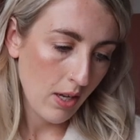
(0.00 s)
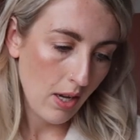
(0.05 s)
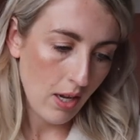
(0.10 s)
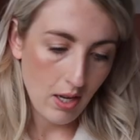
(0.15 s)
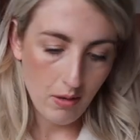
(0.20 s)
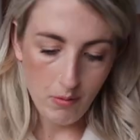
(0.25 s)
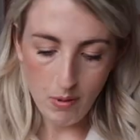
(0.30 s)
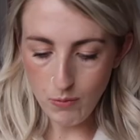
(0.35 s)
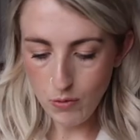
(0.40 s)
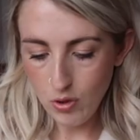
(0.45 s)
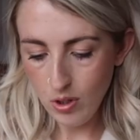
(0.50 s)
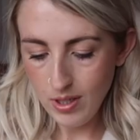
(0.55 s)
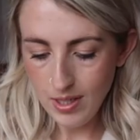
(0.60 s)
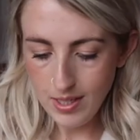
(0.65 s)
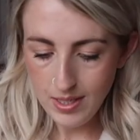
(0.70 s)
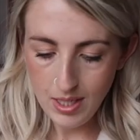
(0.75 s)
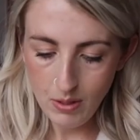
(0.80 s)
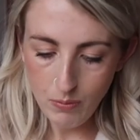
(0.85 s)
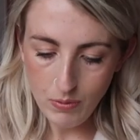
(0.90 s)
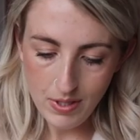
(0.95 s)
I'm trying to
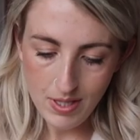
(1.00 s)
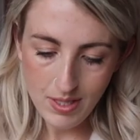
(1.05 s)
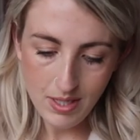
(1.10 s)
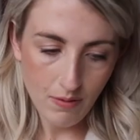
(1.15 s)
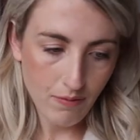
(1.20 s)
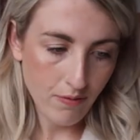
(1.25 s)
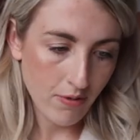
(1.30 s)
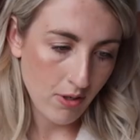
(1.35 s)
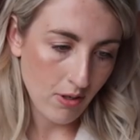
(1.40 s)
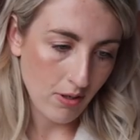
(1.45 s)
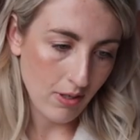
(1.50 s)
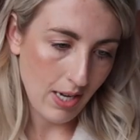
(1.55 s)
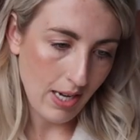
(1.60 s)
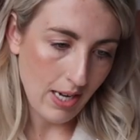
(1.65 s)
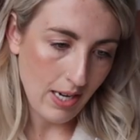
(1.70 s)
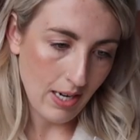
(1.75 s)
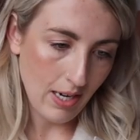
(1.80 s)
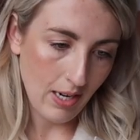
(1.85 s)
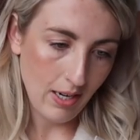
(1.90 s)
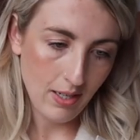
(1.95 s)
see what's different on
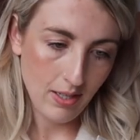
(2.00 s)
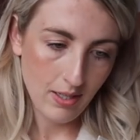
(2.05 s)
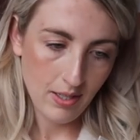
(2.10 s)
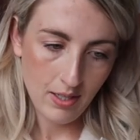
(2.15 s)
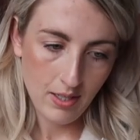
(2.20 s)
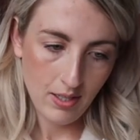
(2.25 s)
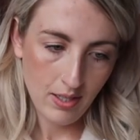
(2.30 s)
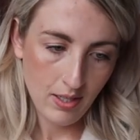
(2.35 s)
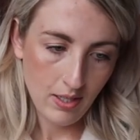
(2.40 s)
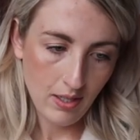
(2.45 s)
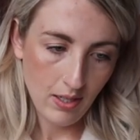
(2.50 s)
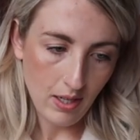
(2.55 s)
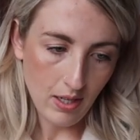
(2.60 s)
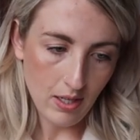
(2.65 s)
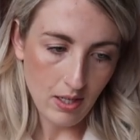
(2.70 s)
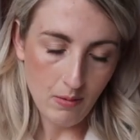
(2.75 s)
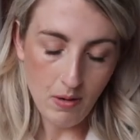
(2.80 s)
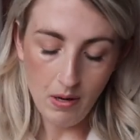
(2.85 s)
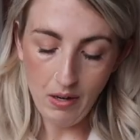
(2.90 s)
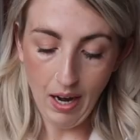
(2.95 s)
here.
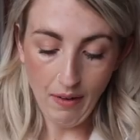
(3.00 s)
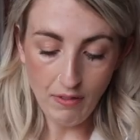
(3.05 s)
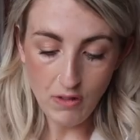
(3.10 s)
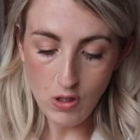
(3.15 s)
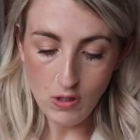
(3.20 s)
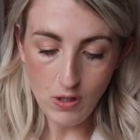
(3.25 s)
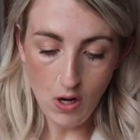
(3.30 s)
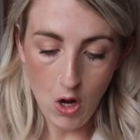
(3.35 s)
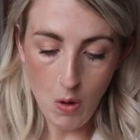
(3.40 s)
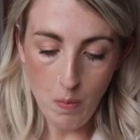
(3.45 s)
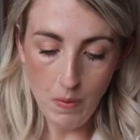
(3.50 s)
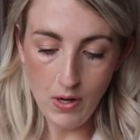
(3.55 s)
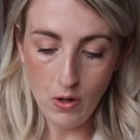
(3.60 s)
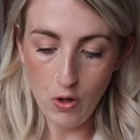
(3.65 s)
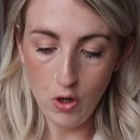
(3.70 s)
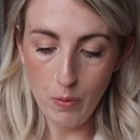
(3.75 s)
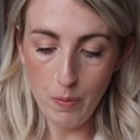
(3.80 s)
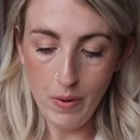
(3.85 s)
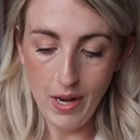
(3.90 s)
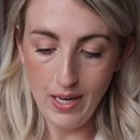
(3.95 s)
I'm going to have to just open it
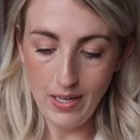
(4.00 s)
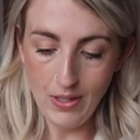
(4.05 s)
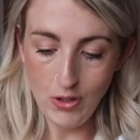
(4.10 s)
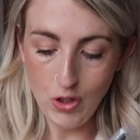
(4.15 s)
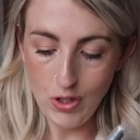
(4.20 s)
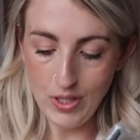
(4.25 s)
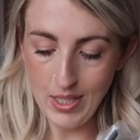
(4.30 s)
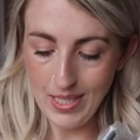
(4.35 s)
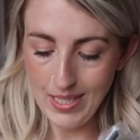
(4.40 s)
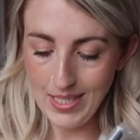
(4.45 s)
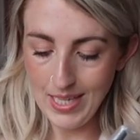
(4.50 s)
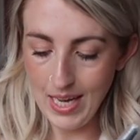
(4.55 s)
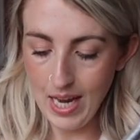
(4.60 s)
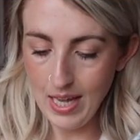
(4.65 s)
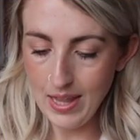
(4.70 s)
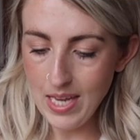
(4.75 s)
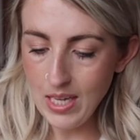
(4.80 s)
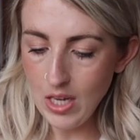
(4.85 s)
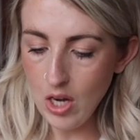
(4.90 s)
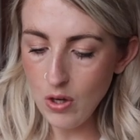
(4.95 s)
up and just see. I
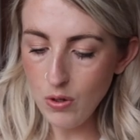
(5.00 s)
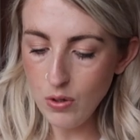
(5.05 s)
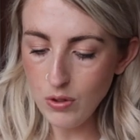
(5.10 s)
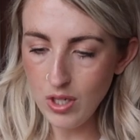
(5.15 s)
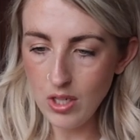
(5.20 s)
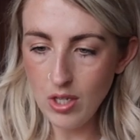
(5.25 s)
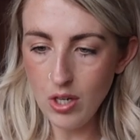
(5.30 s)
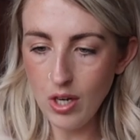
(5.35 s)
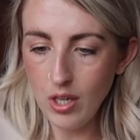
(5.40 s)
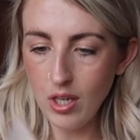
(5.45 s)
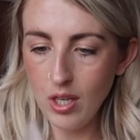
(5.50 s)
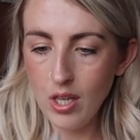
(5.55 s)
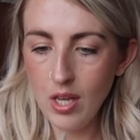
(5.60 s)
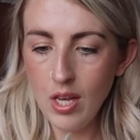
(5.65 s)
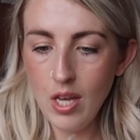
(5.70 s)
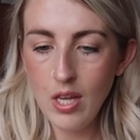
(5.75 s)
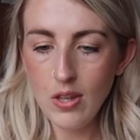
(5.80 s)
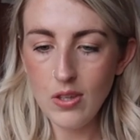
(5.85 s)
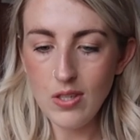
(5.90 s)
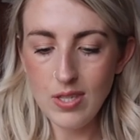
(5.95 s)
think I ordered like
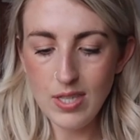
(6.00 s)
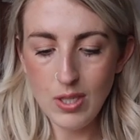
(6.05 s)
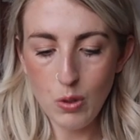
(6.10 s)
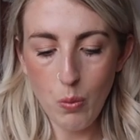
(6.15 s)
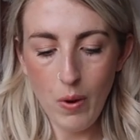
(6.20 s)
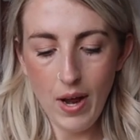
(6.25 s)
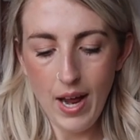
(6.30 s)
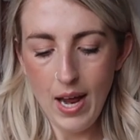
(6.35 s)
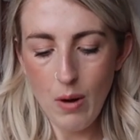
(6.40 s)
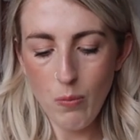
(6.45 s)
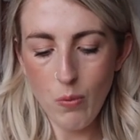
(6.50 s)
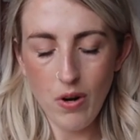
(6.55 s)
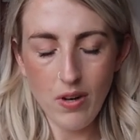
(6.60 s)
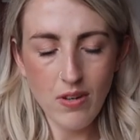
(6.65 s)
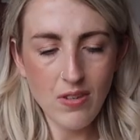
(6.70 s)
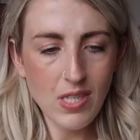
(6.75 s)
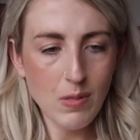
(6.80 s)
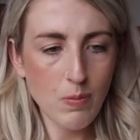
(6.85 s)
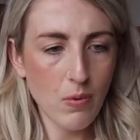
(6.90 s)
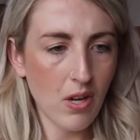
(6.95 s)
the square
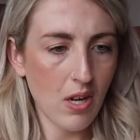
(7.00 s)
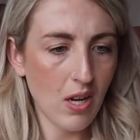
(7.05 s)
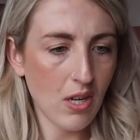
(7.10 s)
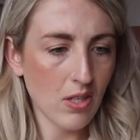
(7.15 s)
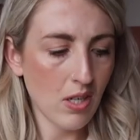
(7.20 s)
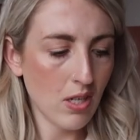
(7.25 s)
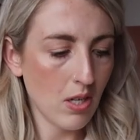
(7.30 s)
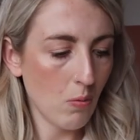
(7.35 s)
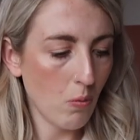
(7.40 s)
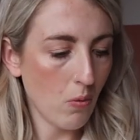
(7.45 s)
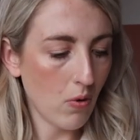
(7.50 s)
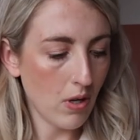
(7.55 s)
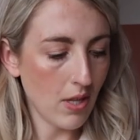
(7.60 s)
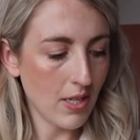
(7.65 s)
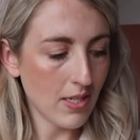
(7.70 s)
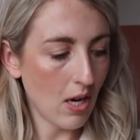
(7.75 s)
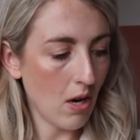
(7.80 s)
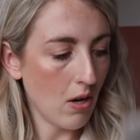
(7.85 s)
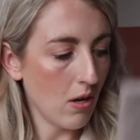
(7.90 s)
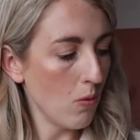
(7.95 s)
ones, but I don't know why
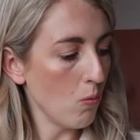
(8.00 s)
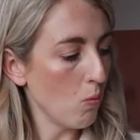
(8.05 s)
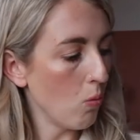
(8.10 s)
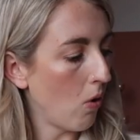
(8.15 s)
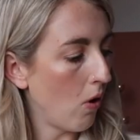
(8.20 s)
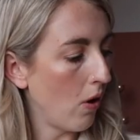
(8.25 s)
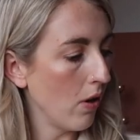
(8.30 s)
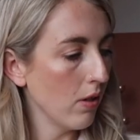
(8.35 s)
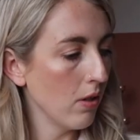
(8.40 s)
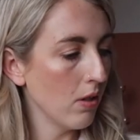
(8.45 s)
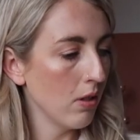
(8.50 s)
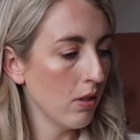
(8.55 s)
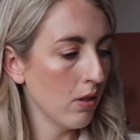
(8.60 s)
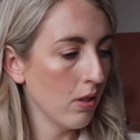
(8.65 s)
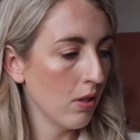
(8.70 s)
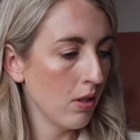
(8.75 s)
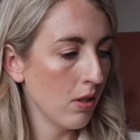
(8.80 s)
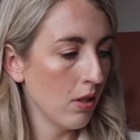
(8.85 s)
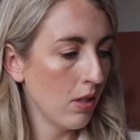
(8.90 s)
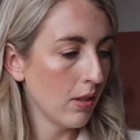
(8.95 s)
there's only one
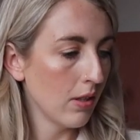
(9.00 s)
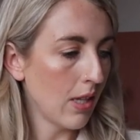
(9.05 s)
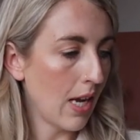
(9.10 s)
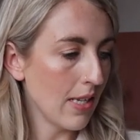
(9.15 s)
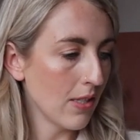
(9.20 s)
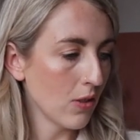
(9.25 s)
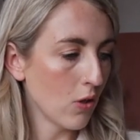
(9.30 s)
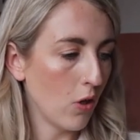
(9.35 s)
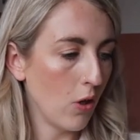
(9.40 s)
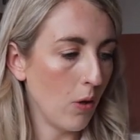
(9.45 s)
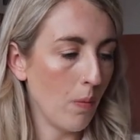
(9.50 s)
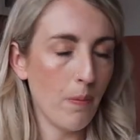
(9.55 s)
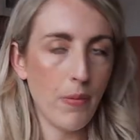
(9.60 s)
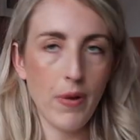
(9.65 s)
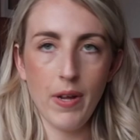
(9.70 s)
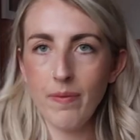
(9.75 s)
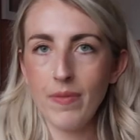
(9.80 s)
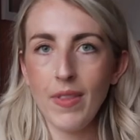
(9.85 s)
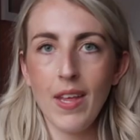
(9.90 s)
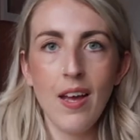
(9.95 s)
that's come,
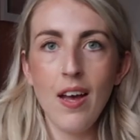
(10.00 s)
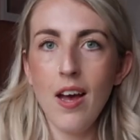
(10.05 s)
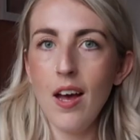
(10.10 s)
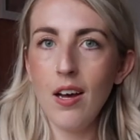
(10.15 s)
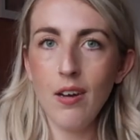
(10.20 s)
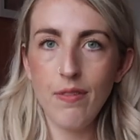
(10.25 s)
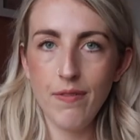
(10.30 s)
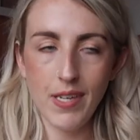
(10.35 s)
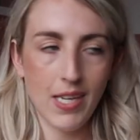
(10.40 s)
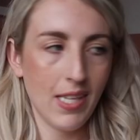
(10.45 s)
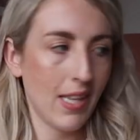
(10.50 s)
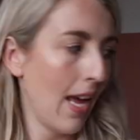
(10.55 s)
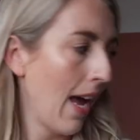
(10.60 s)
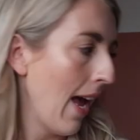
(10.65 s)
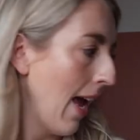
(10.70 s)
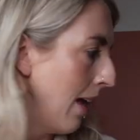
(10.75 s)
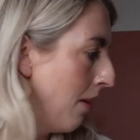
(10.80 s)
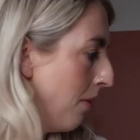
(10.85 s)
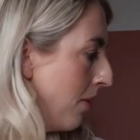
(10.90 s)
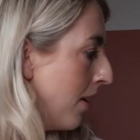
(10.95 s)
but I'll figure that
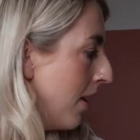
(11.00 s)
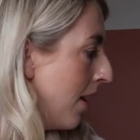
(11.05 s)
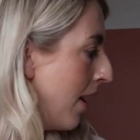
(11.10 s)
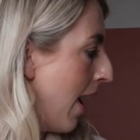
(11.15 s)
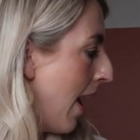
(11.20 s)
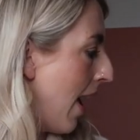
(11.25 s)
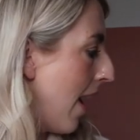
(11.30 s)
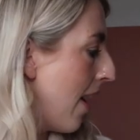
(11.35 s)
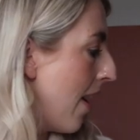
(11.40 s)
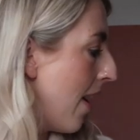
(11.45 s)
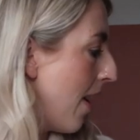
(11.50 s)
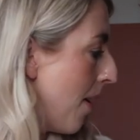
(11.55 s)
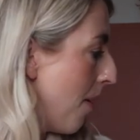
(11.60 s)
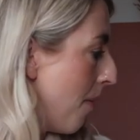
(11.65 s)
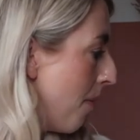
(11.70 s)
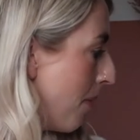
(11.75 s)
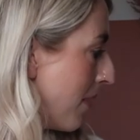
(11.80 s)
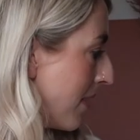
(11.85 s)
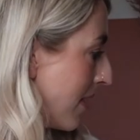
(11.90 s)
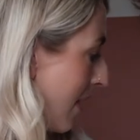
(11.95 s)

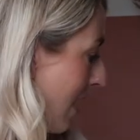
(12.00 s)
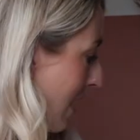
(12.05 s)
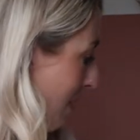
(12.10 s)
out. So